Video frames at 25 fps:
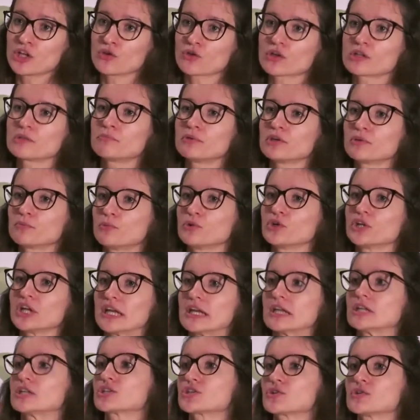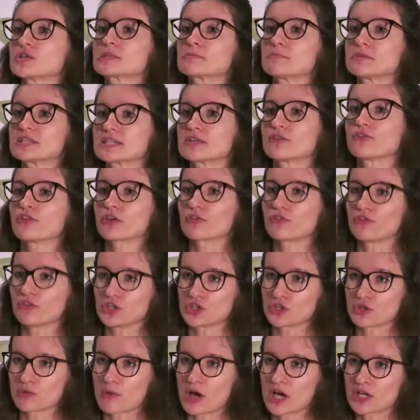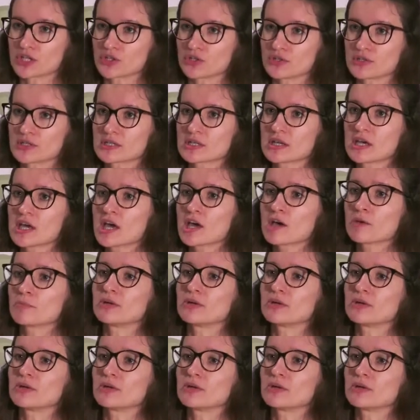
You can put it into a specific feature modules.